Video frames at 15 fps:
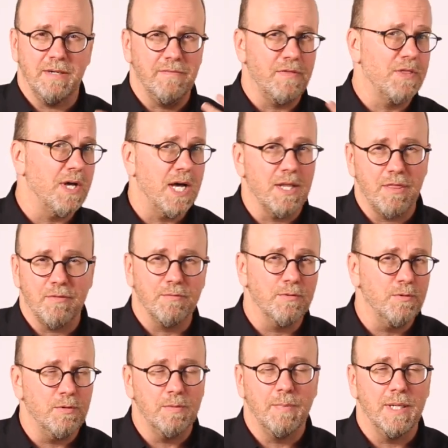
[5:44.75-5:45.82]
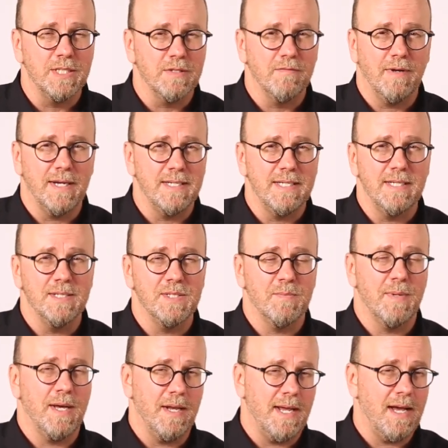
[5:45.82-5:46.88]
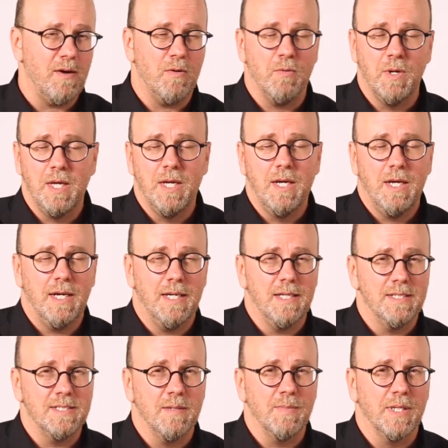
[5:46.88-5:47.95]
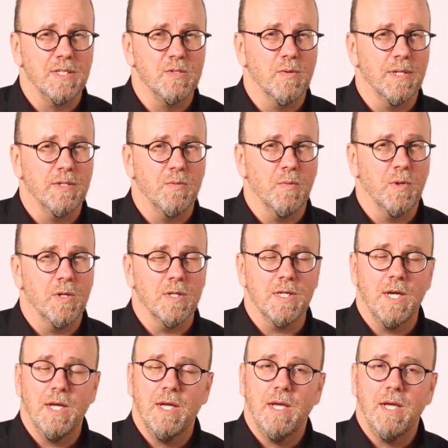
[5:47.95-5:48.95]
I've thought through a bunch of ideas about how uh, something's going to work,